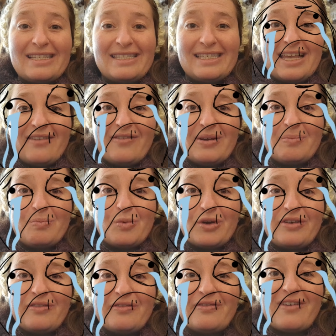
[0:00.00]

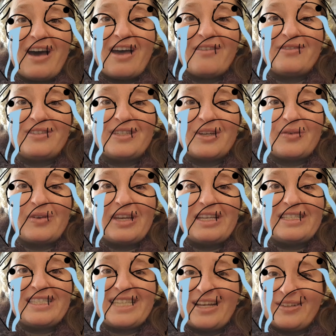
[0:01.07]
7.5
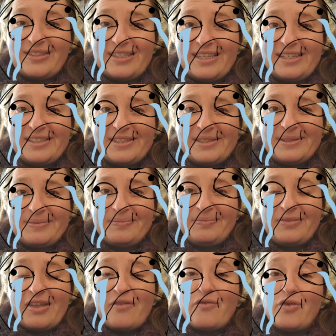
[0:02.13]
degrees Celsius.
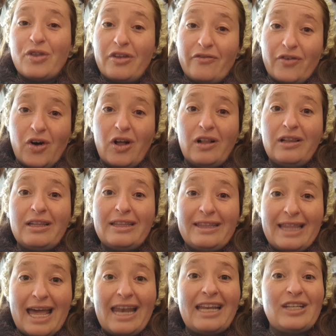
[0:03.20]
For the Vaal,
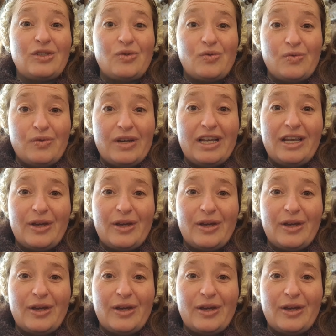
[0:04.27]
that is really